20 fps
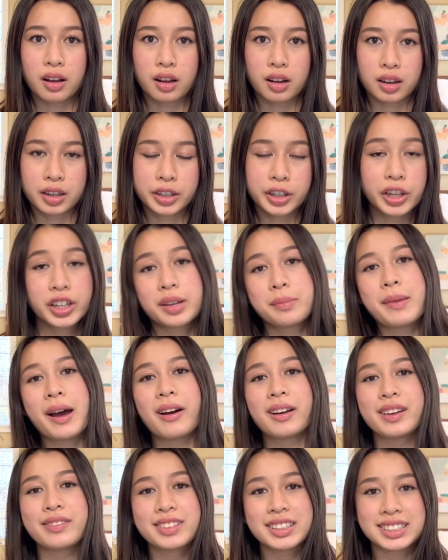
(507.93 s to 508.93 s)
a good
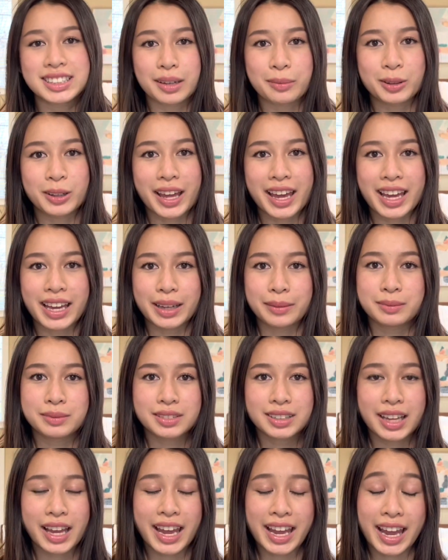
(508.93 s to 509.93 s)
amount of the double AM,
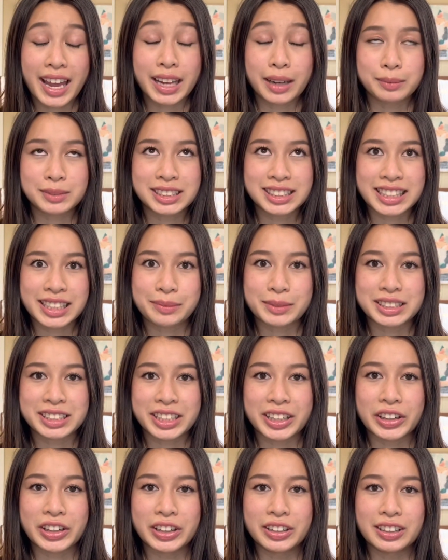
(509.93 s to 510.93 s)
AAMC
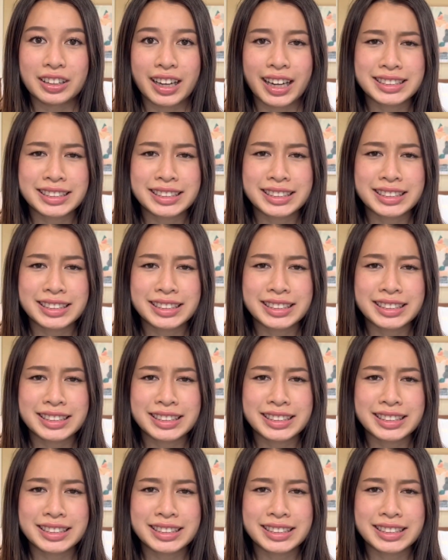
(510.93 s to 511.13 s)
material.